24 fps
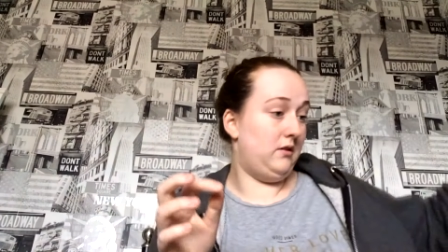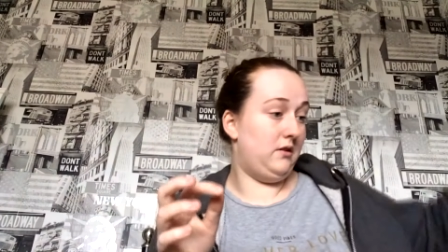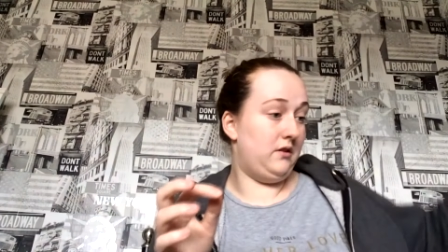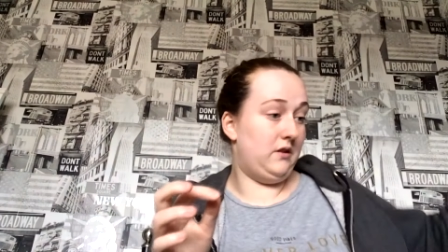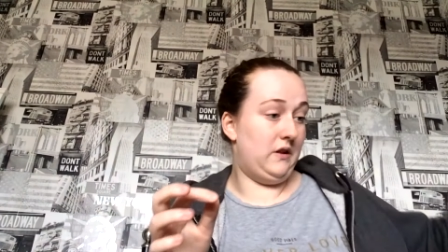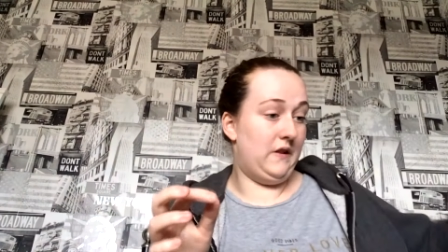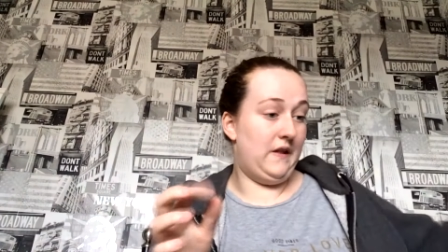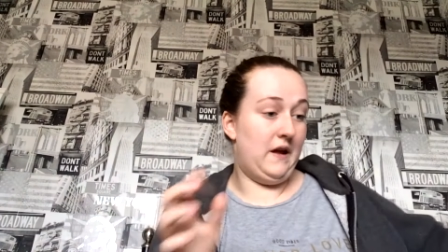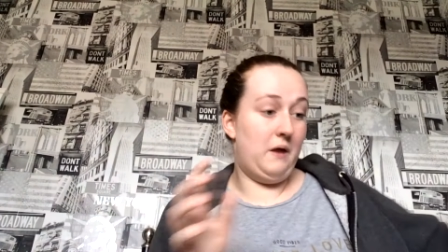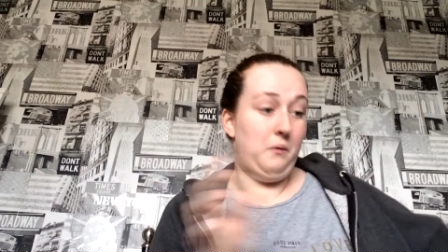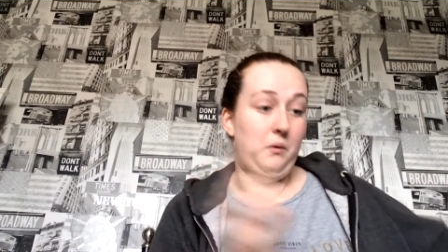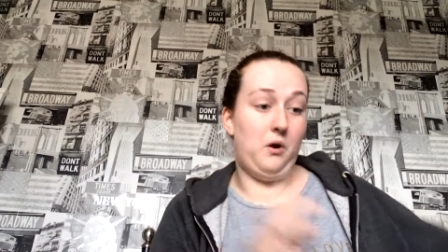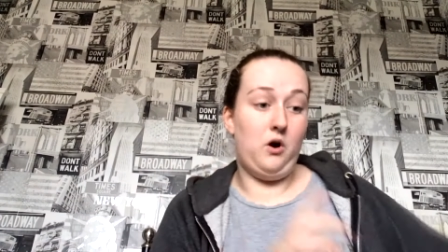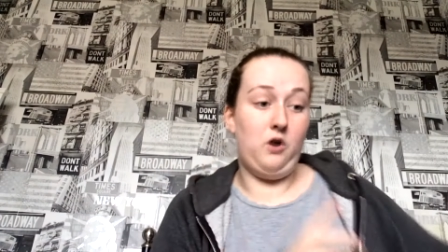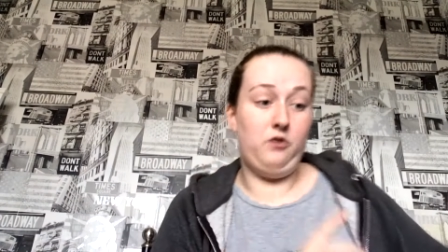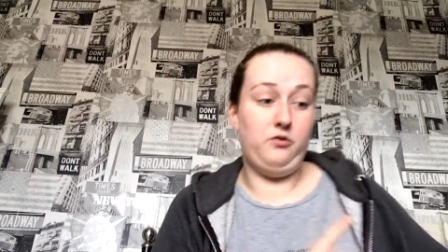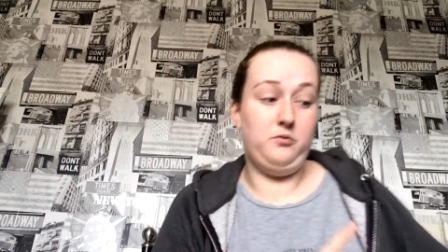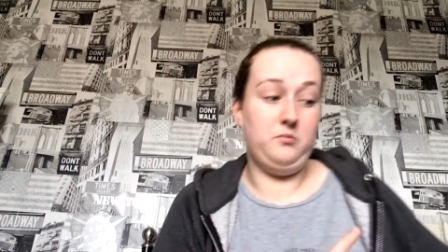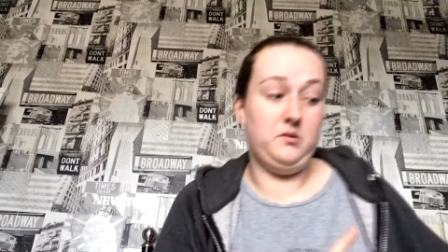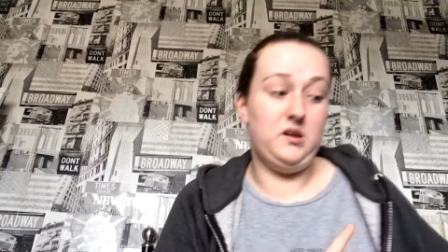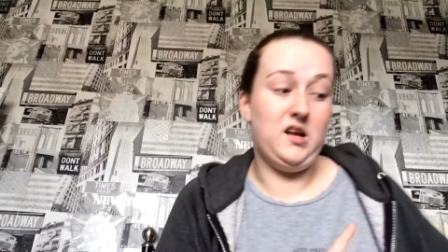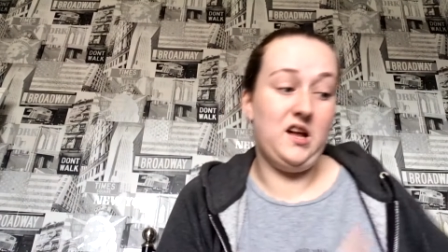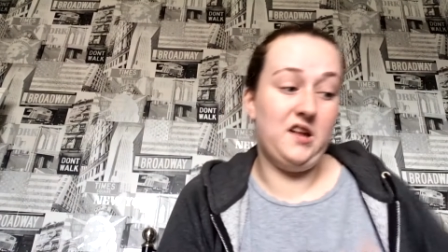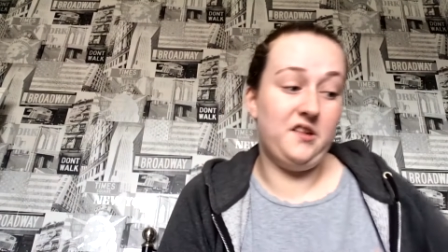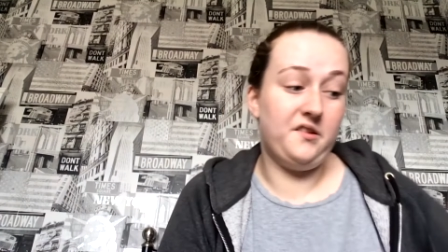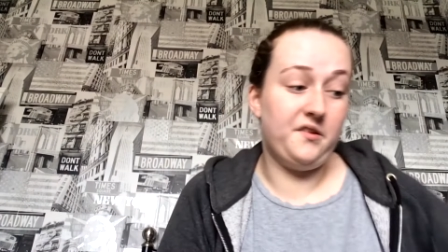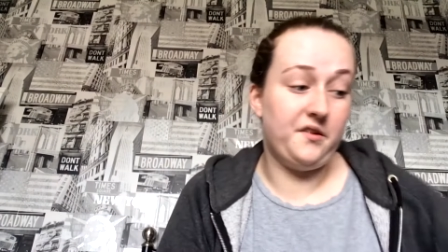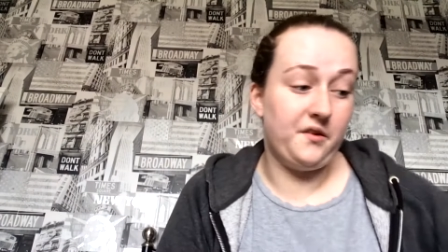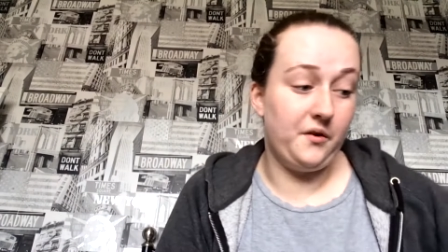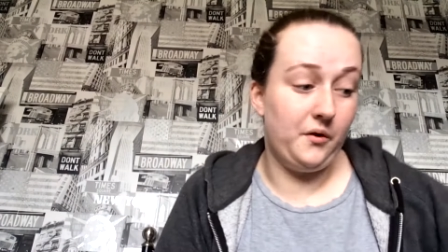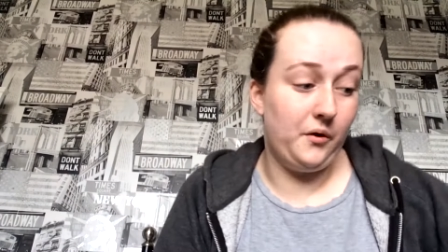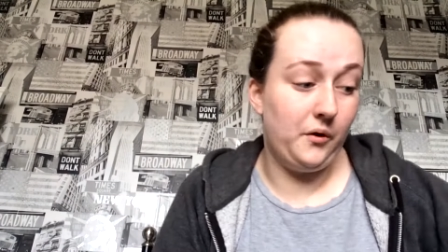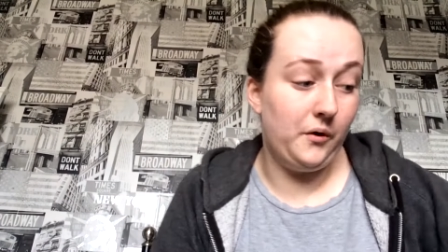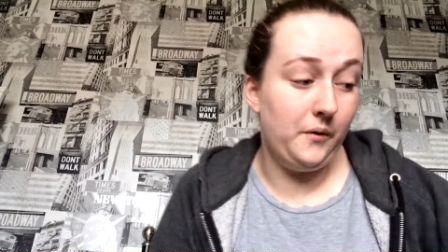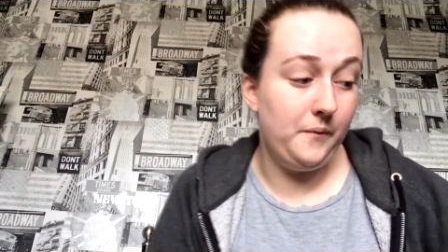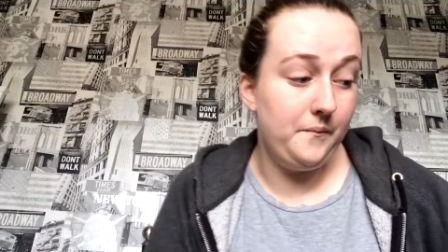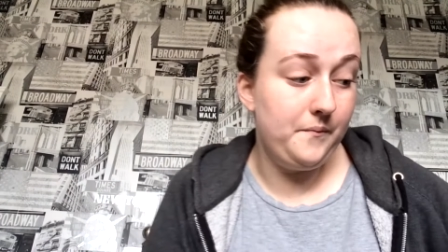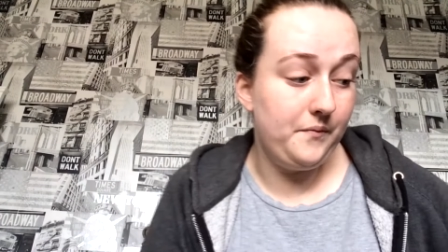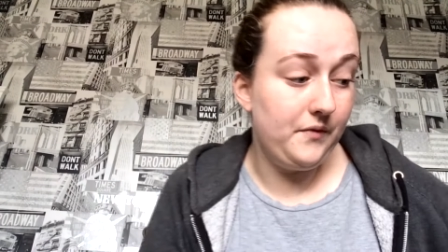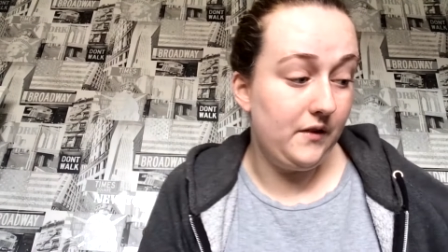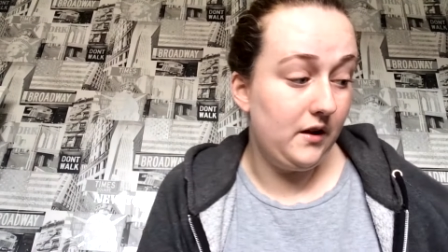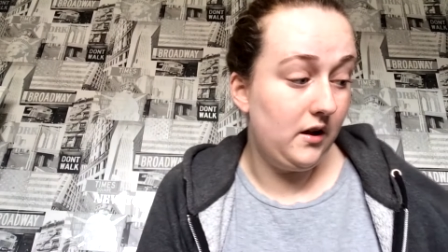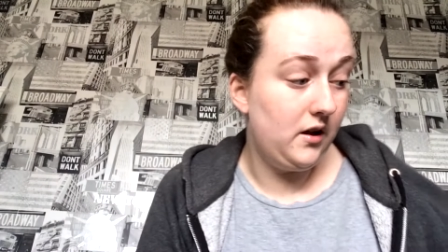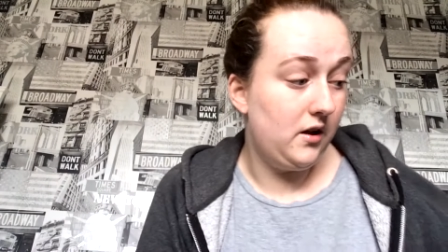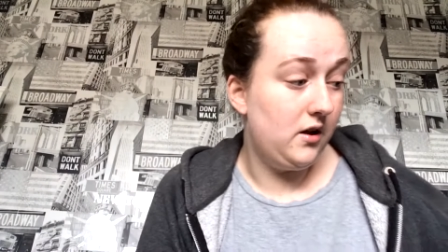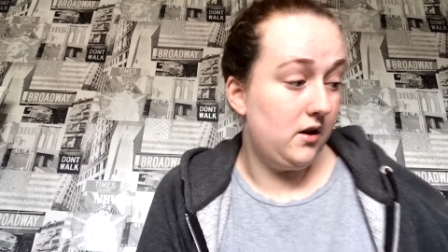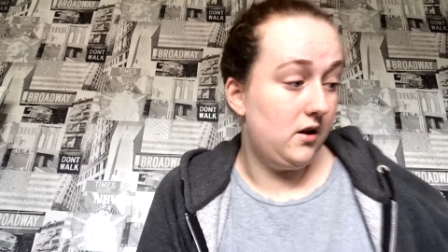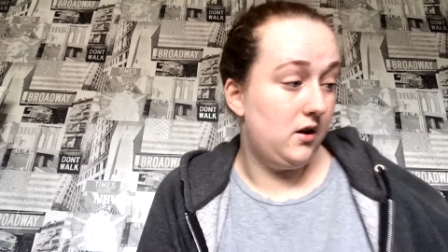So they were all from Tesco.
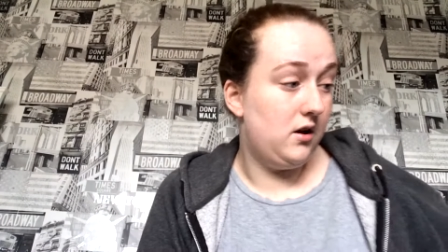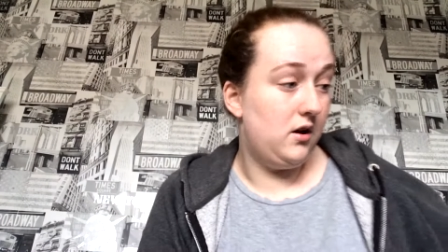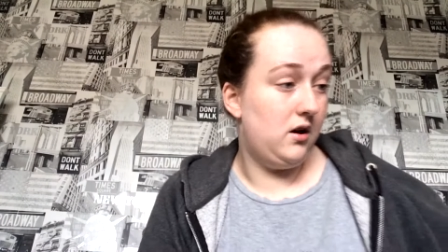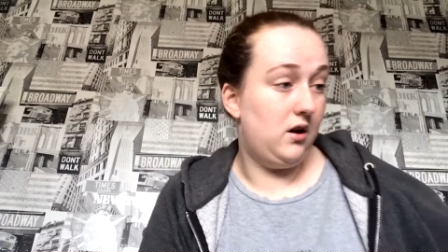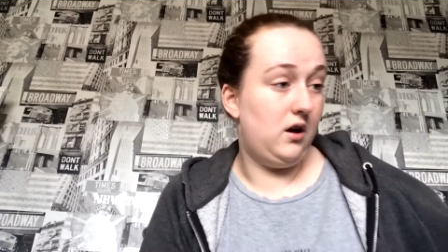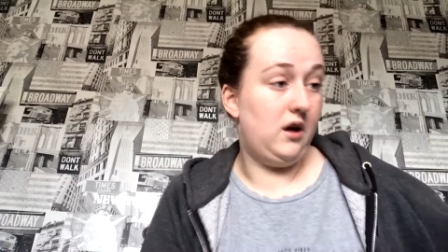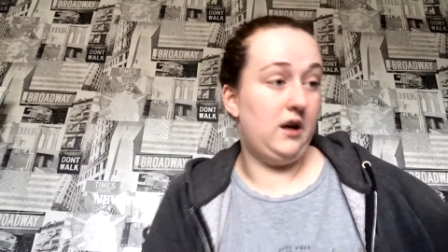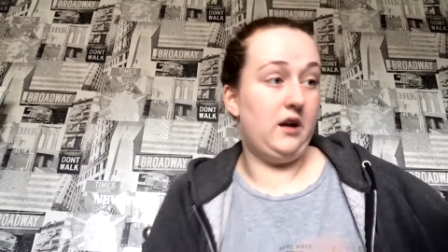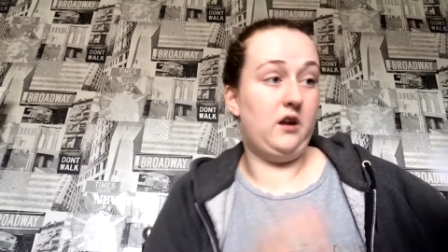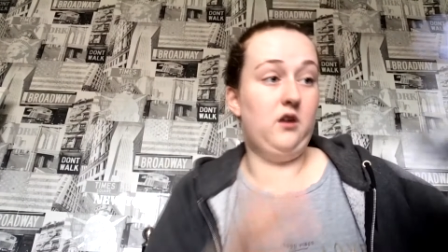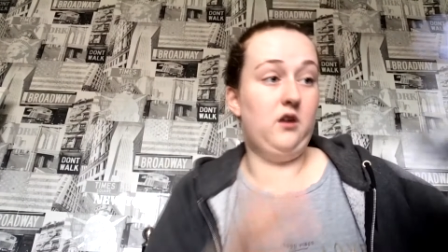I